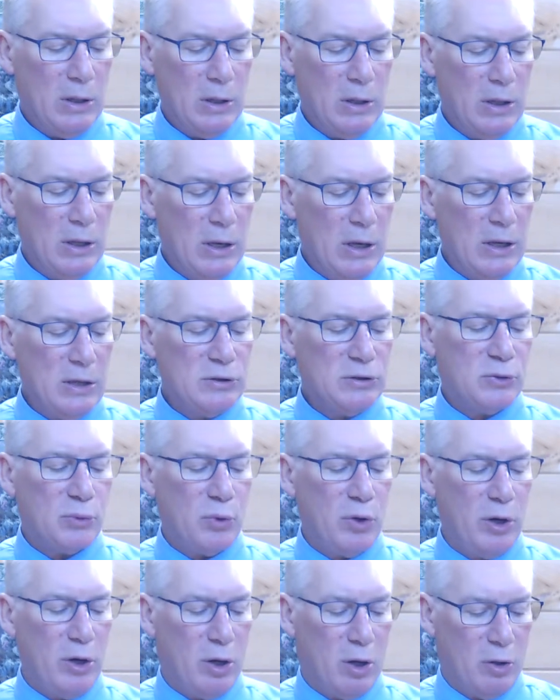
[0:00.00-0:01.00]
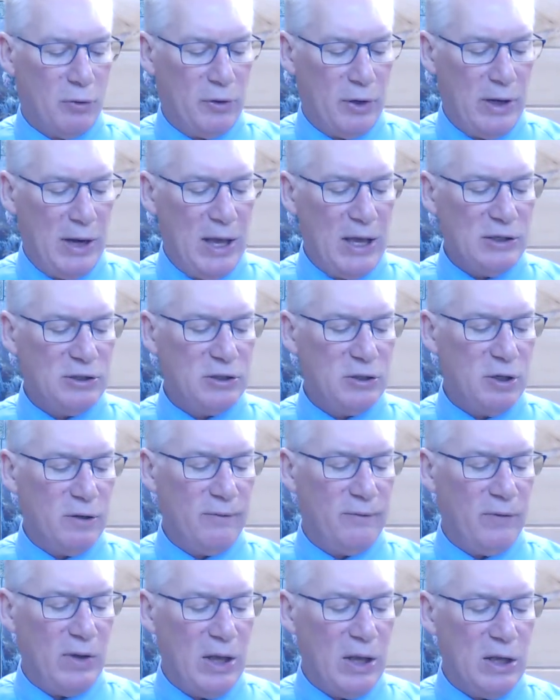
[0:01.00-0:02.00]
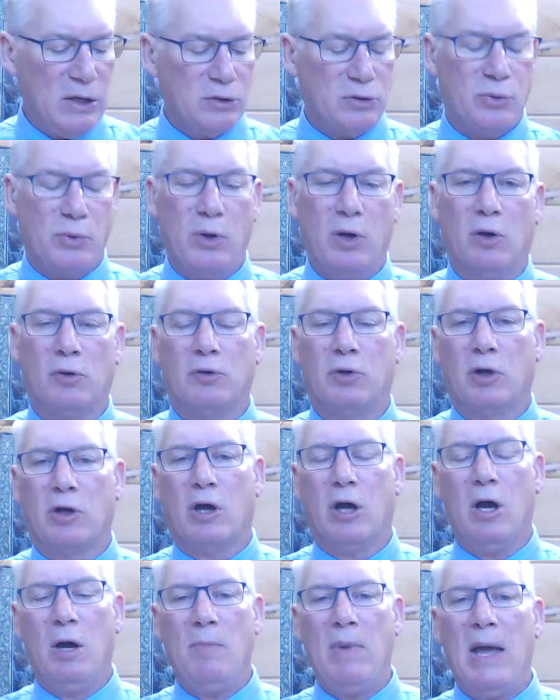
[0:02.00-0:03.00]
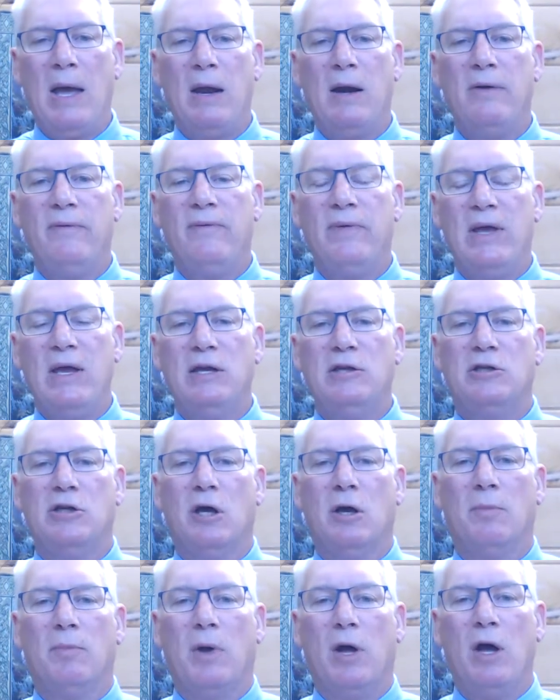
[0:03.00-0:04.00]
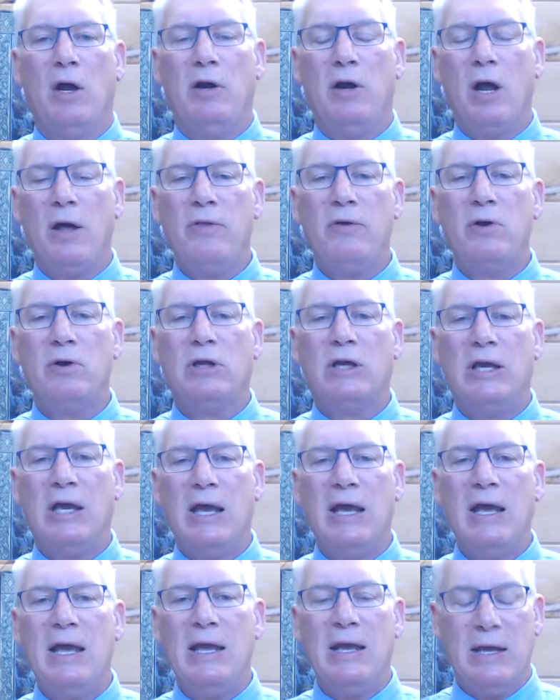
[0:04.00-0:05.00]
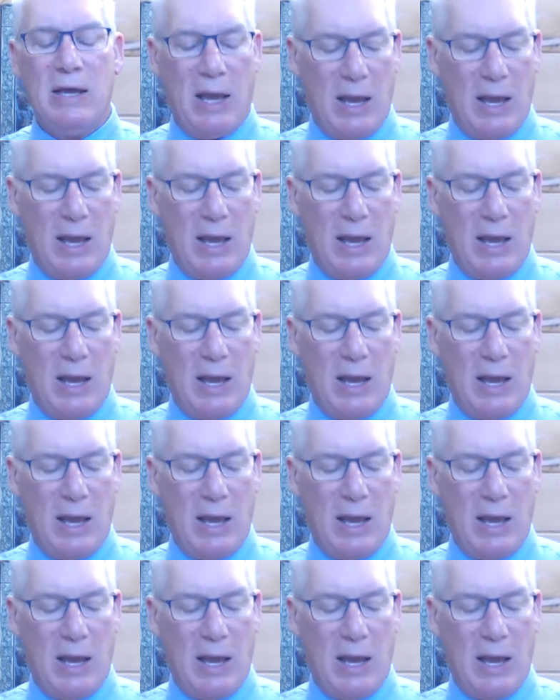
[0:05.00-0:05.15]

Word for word: Israel, the nation of Israel, to come out of Egypt, another king